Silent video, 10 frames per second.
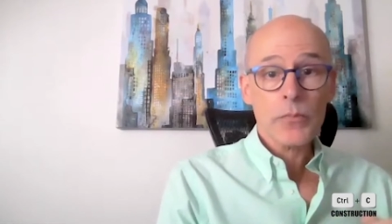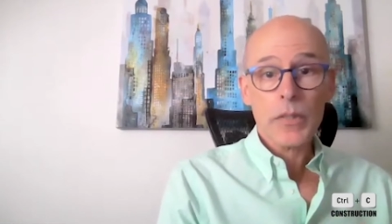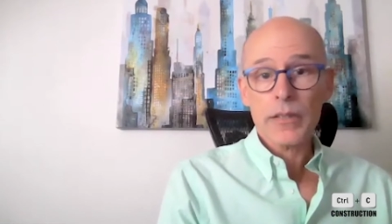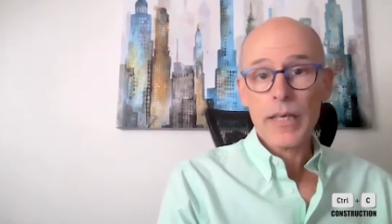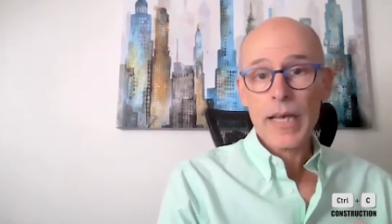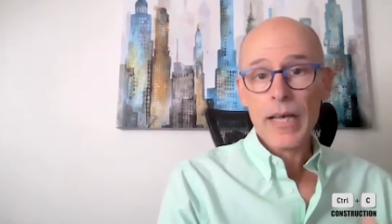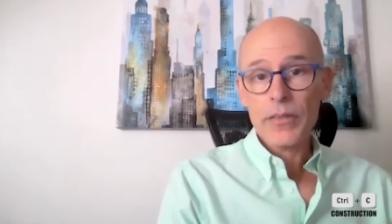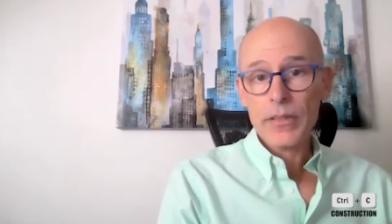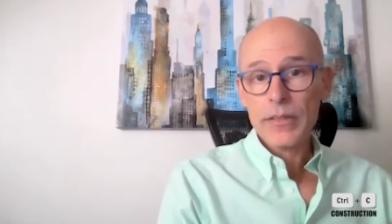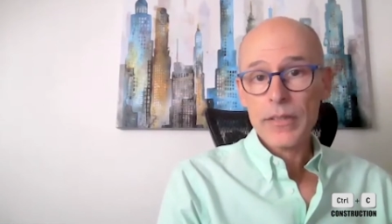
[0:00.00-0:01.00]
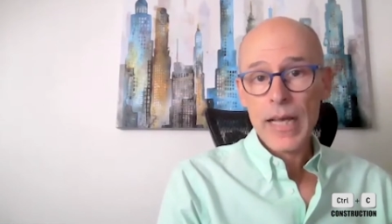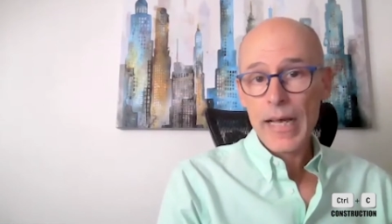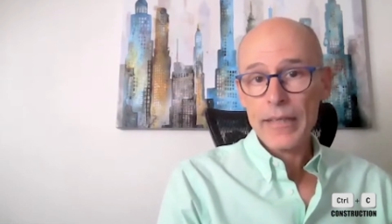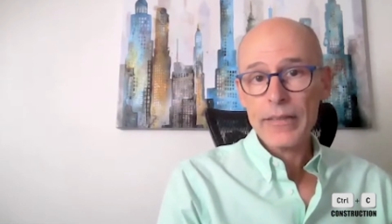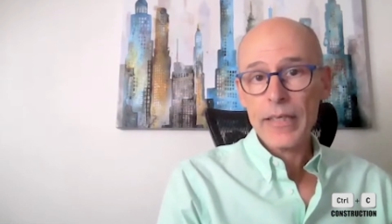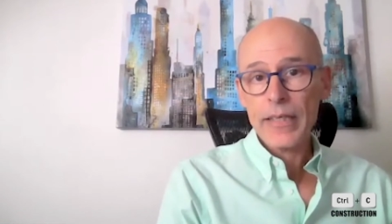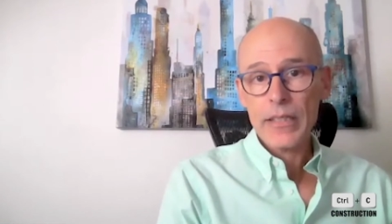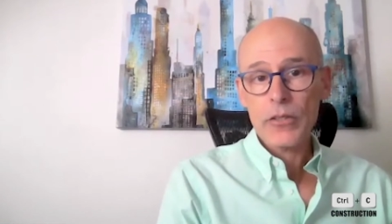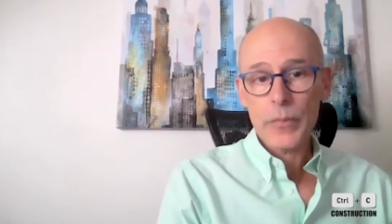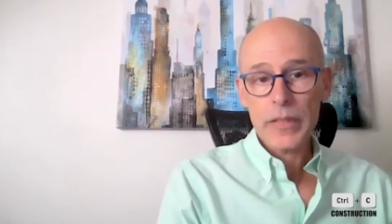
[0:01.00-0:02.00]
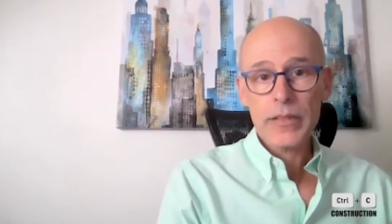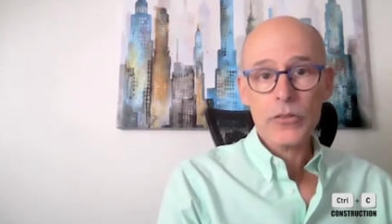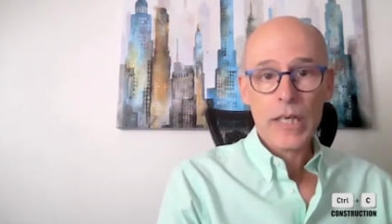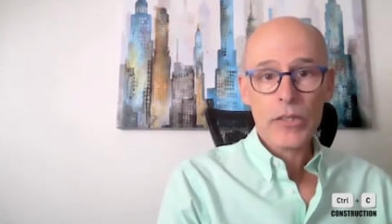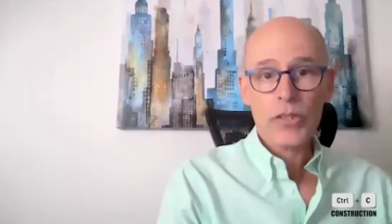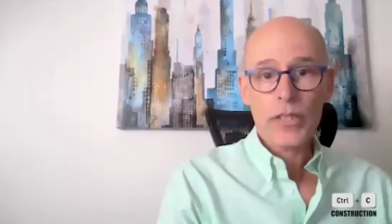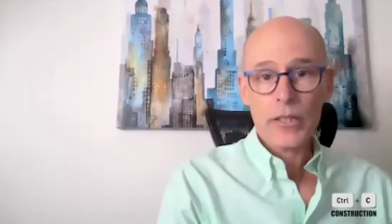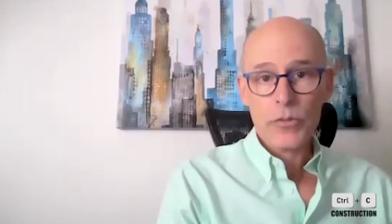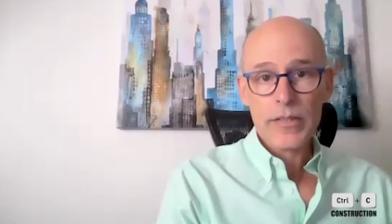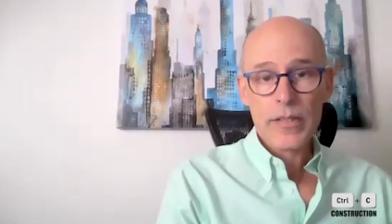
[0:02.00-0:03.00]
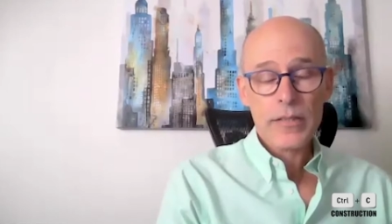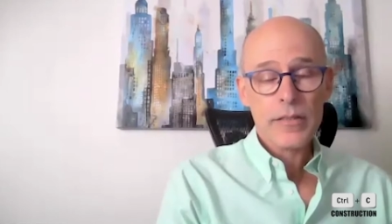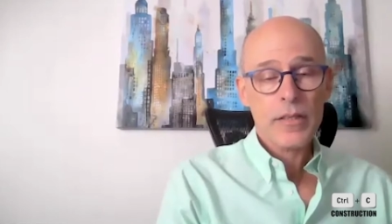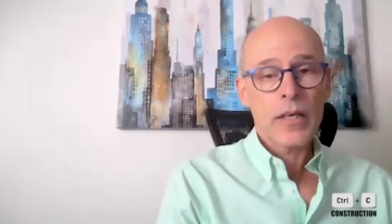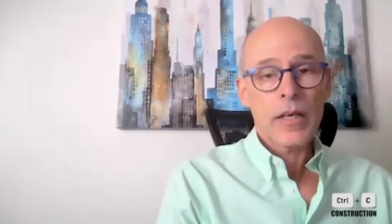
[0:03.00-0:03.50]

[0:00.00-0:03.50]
but they haven't had any committee to actually address this.